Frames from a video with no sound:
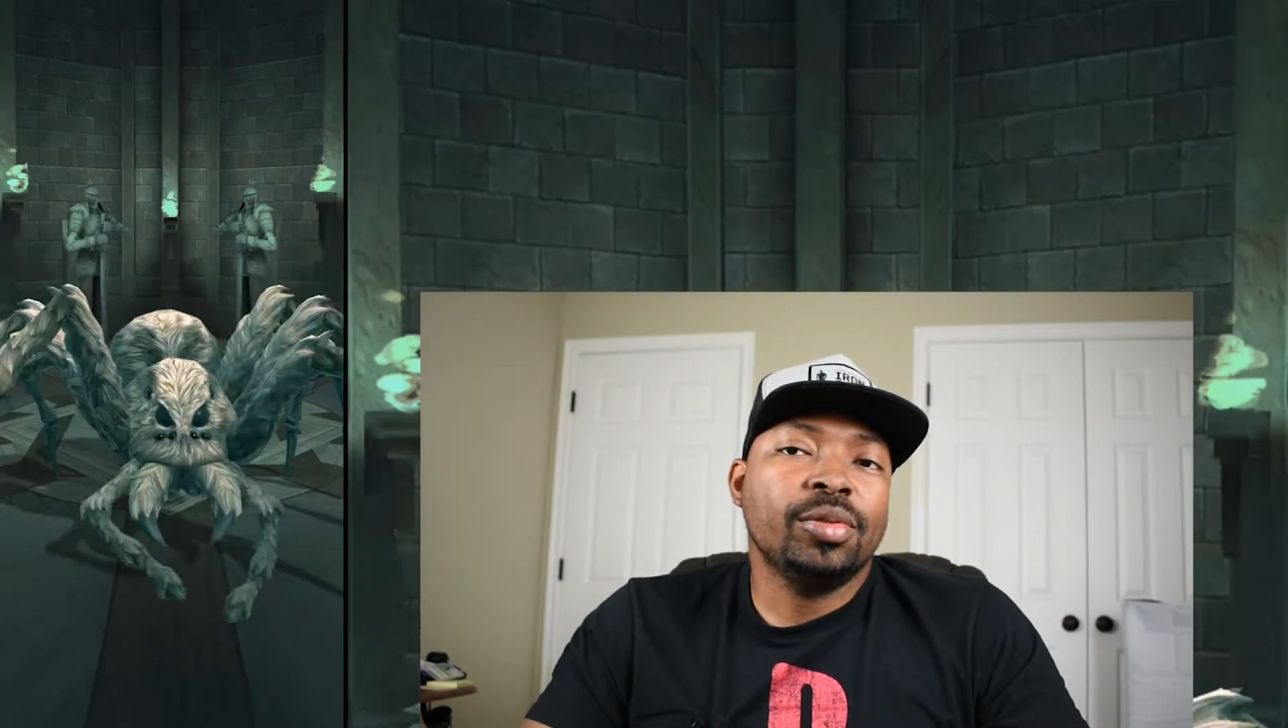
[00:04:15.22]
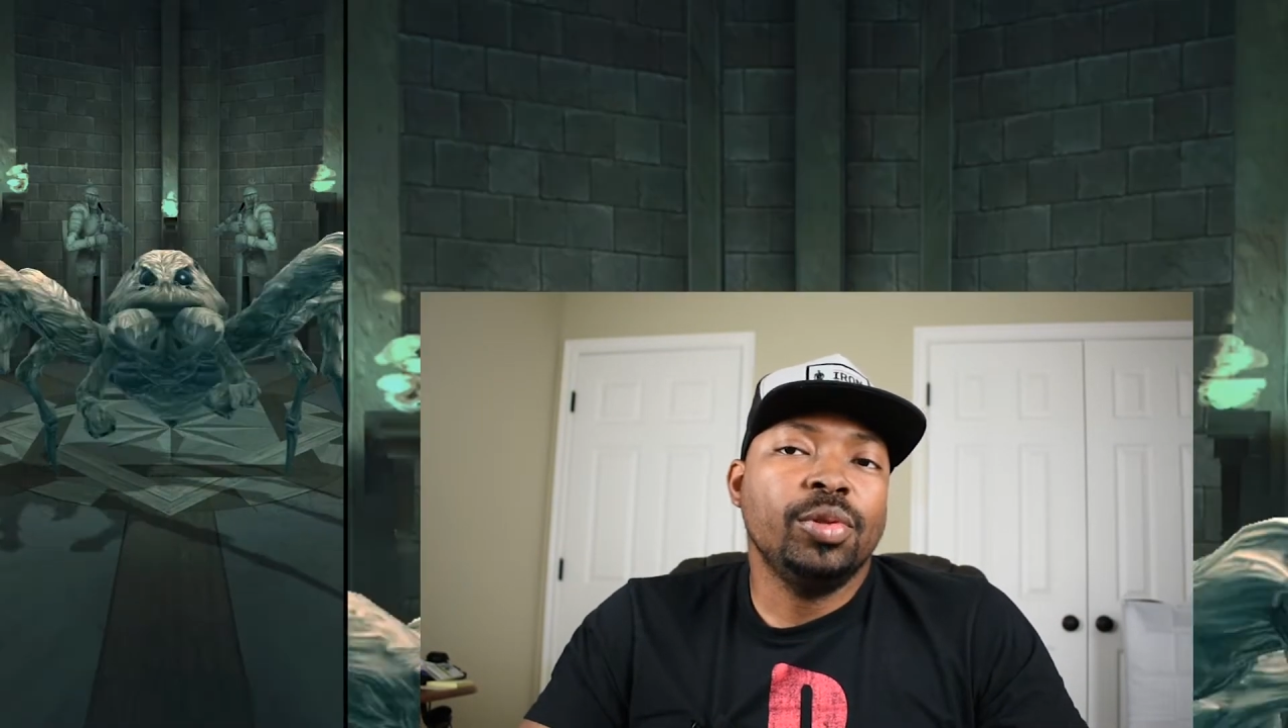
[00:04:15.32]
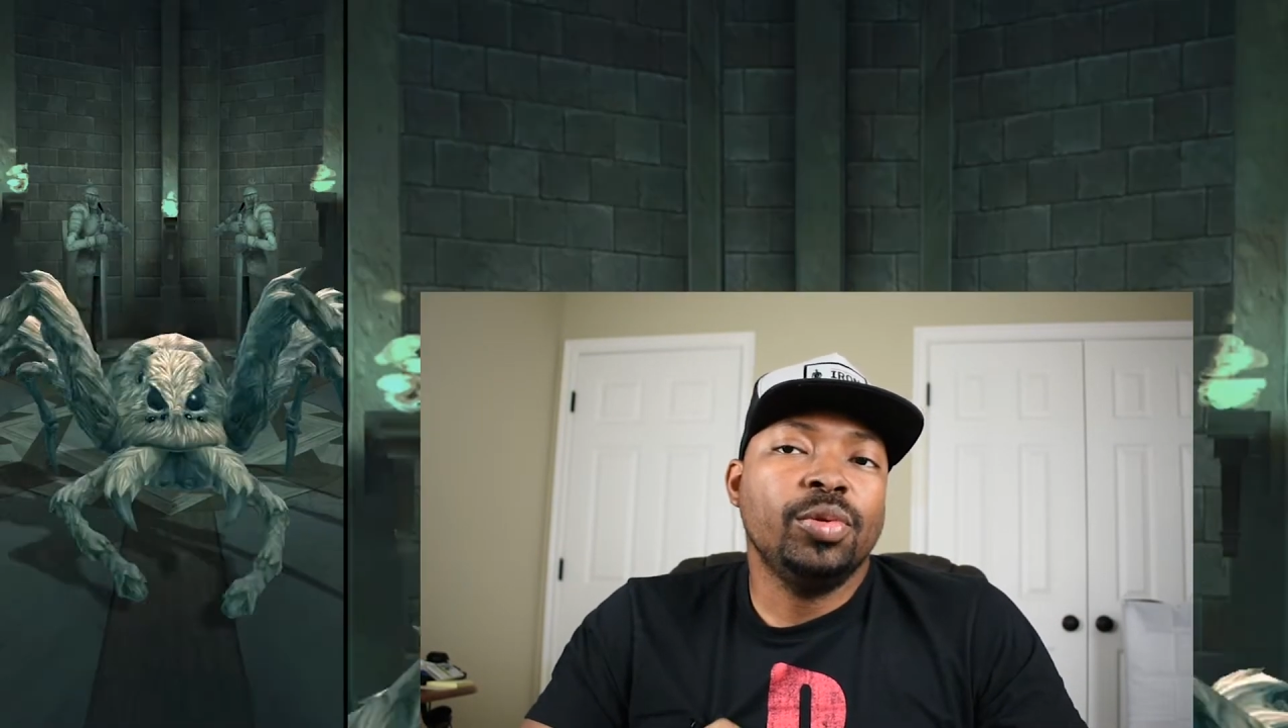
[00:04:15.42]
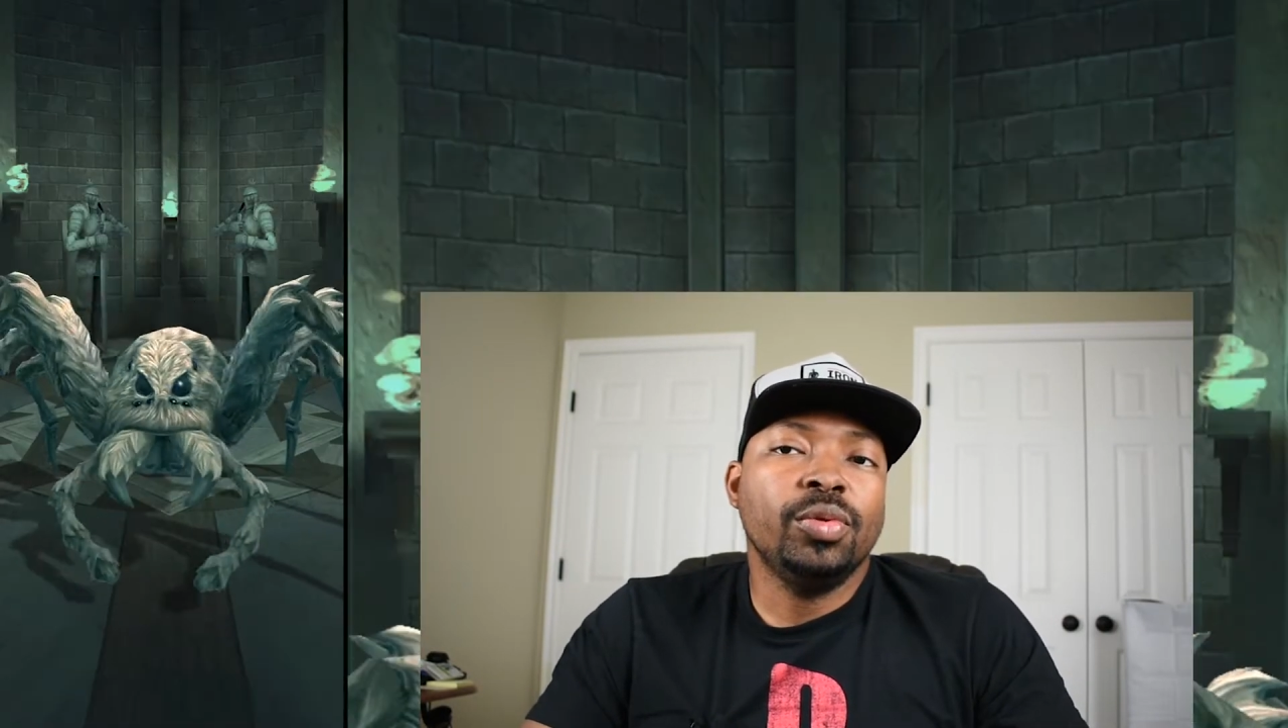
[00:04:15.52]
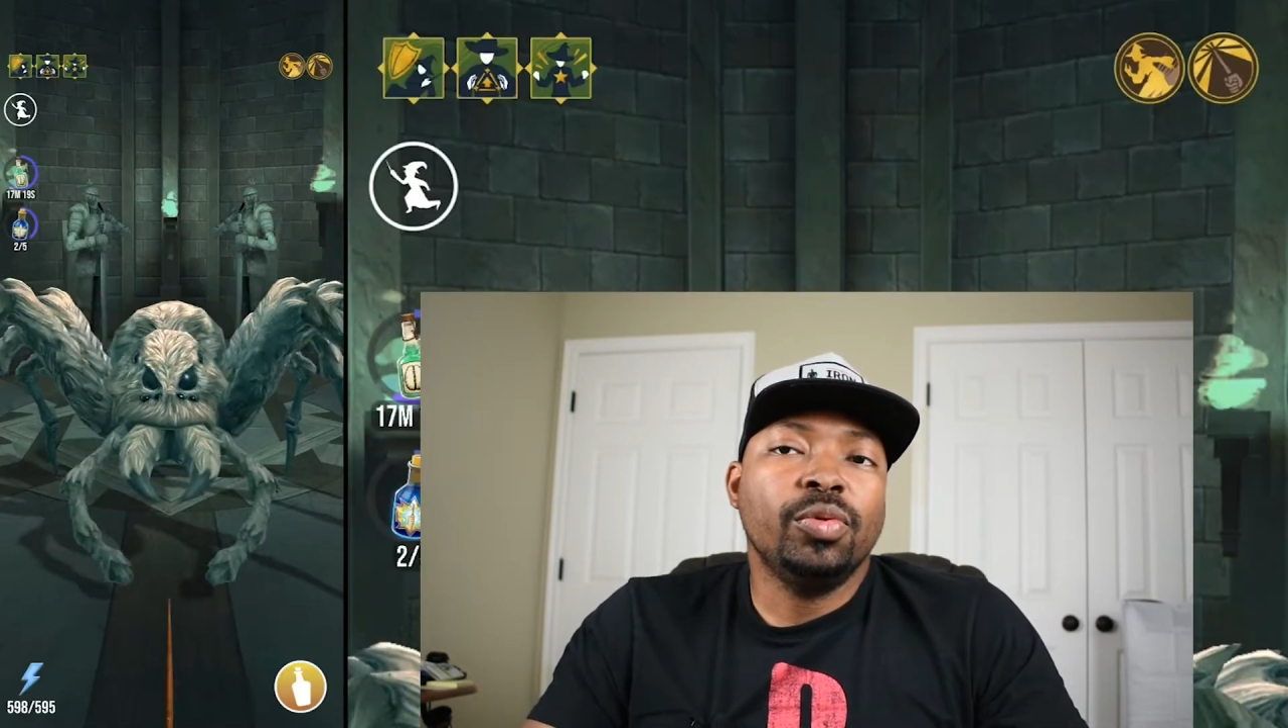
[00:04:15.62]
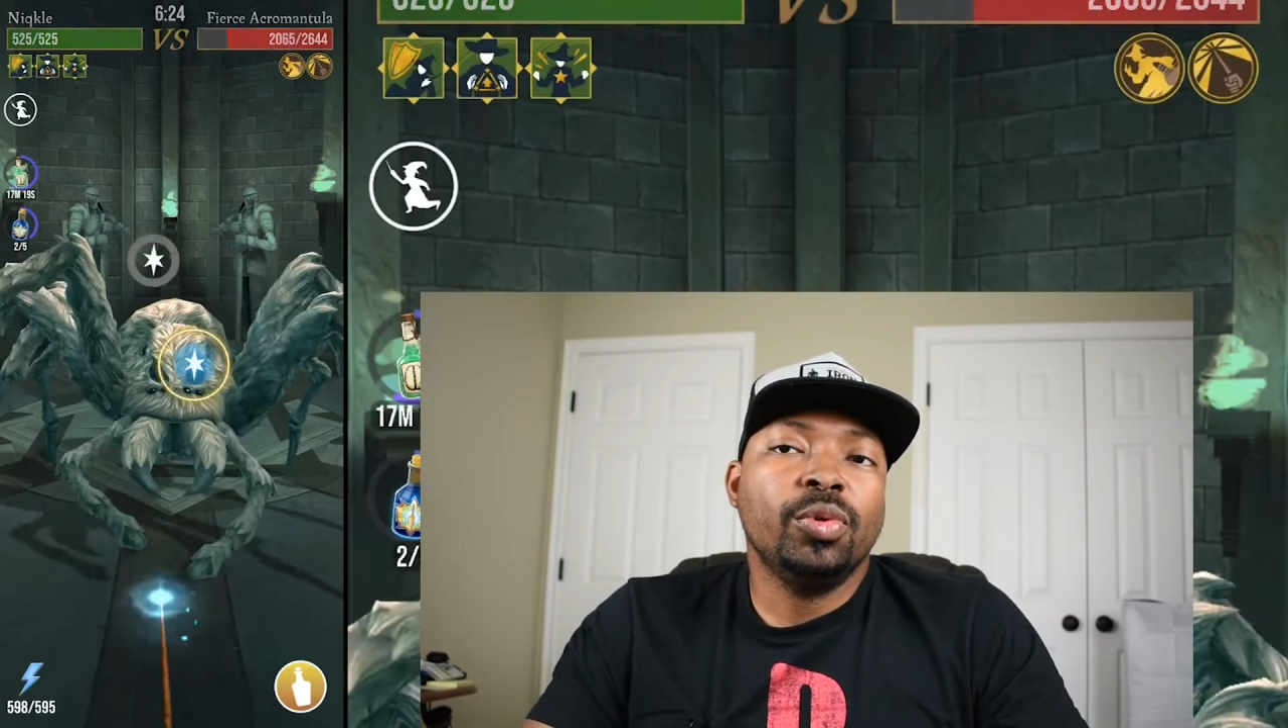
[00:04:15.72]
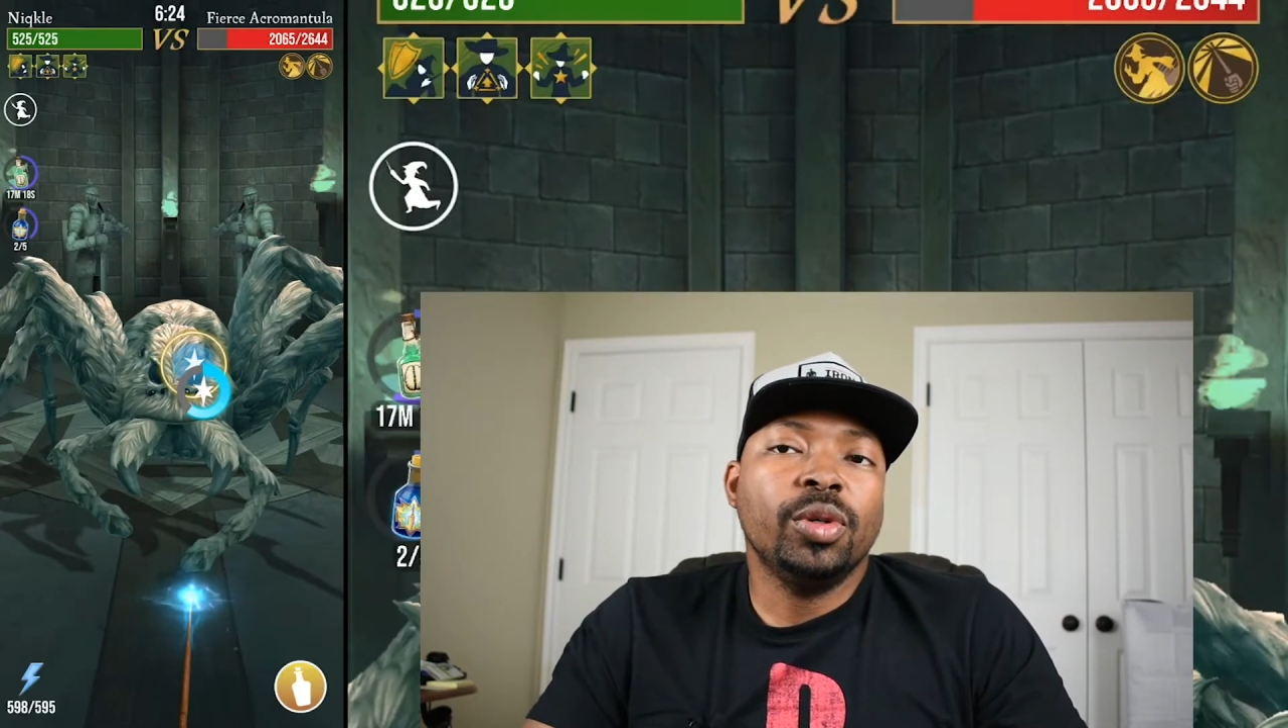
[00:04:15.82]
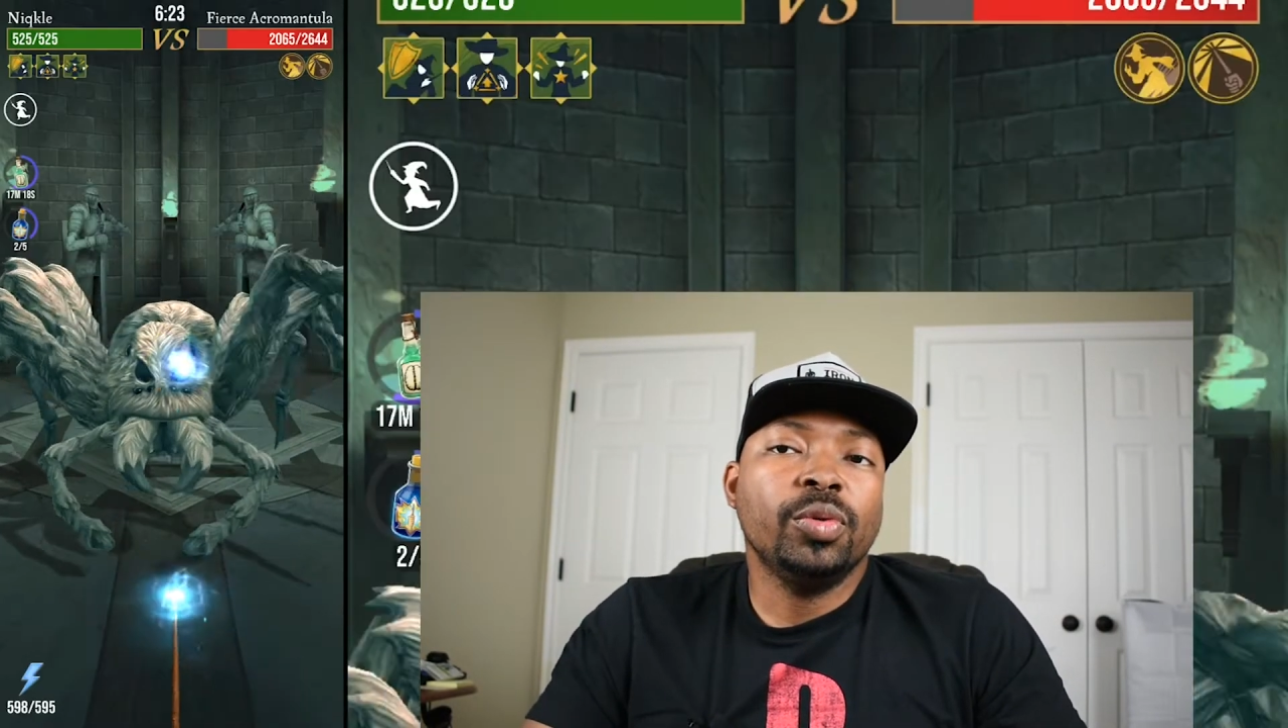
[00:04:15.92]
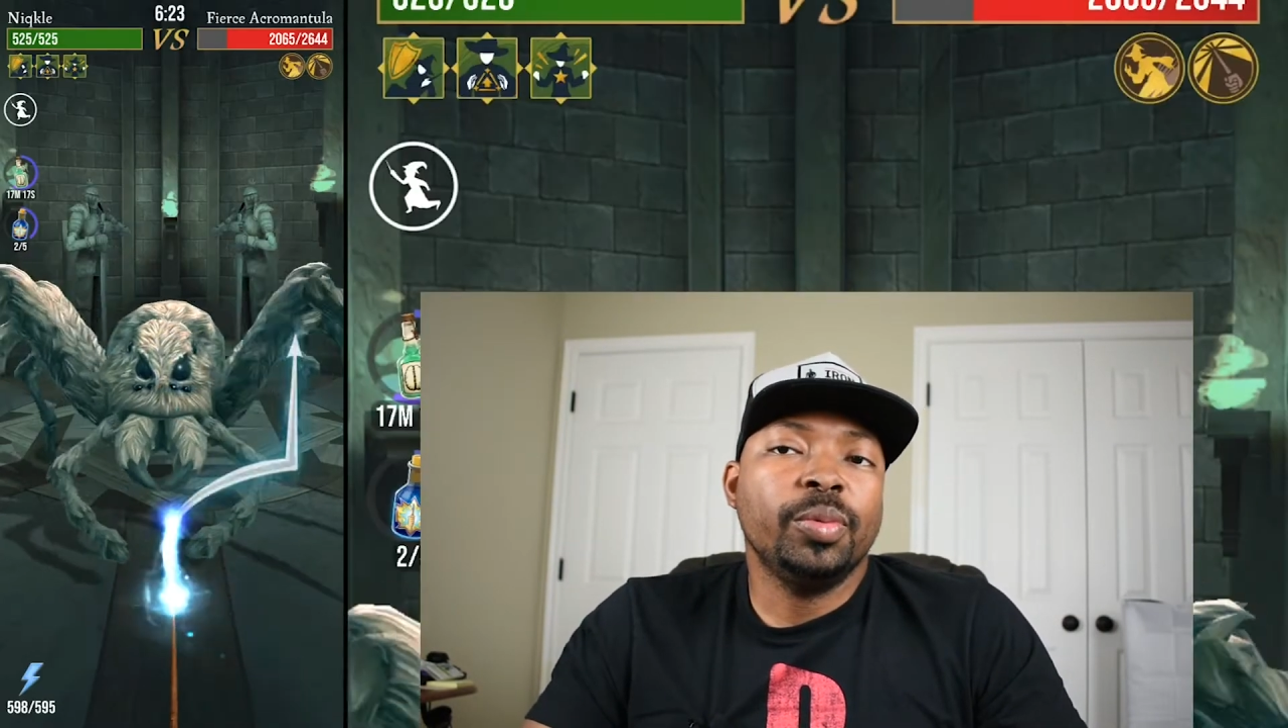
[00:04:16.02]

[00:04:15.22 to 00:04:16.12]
2 through 4